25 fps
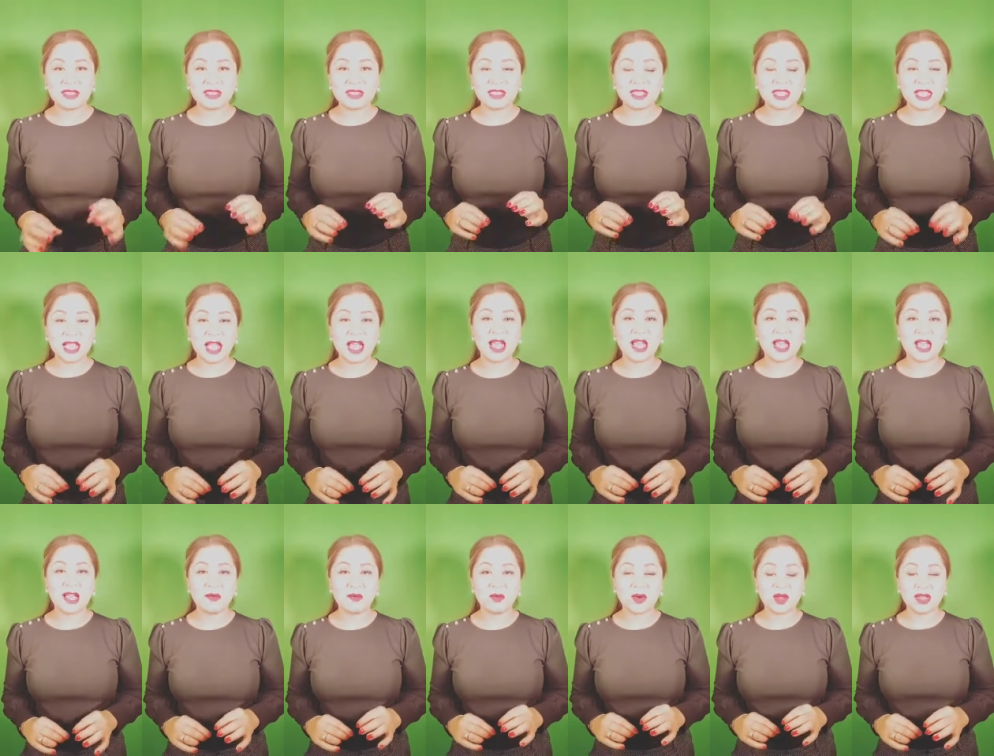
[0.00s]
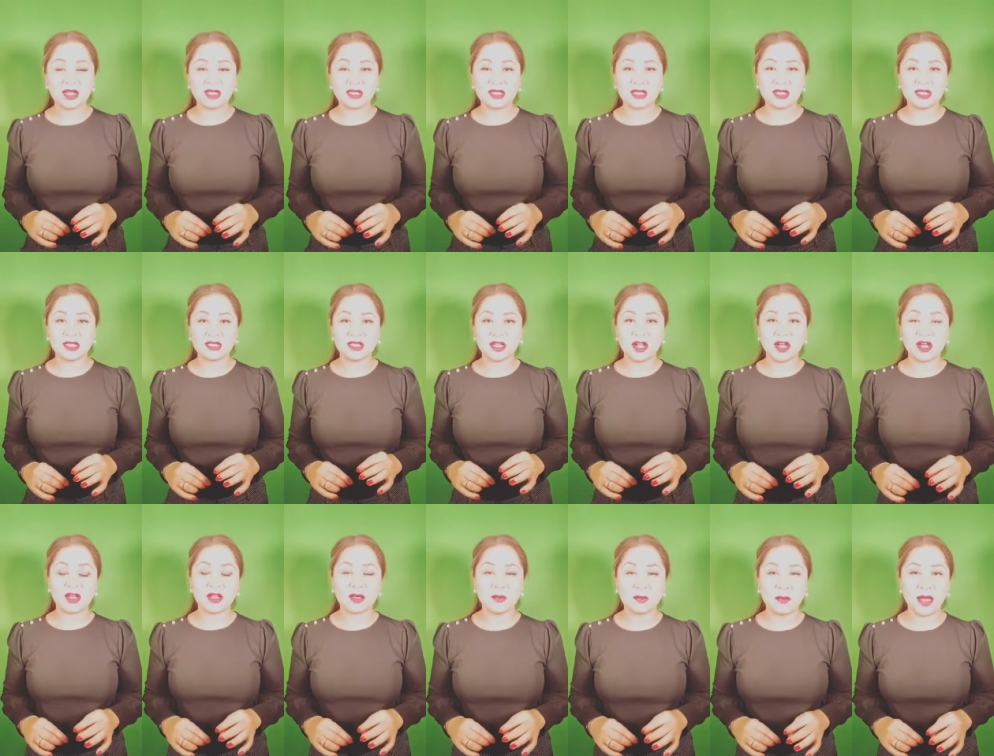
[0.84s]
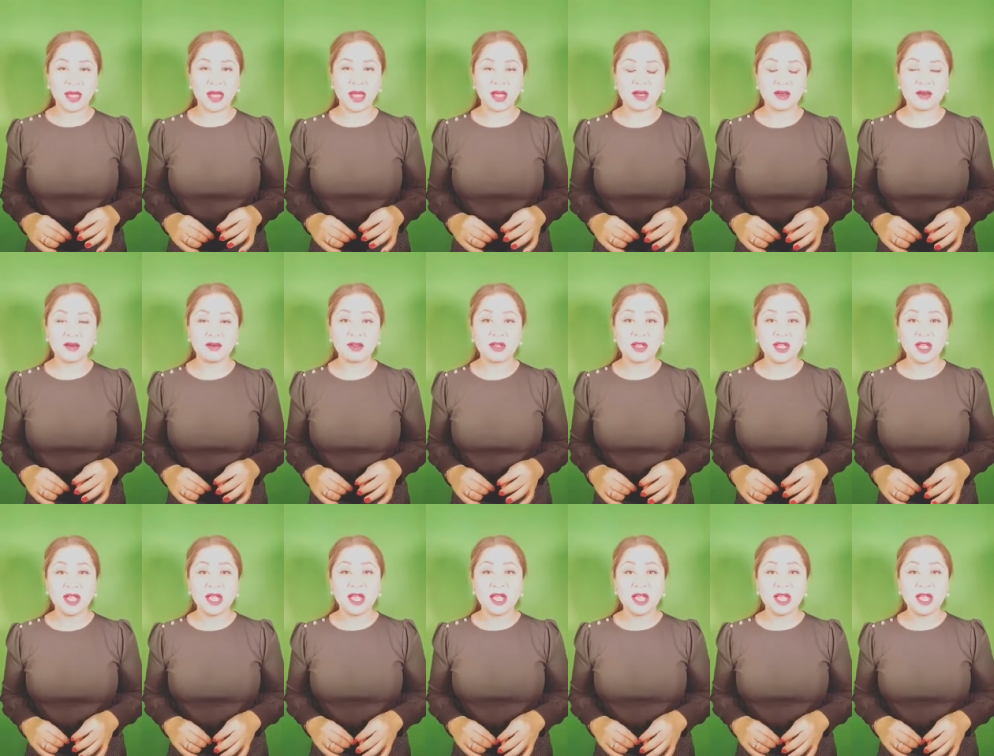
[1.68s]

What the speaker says: Today I wanted to talk about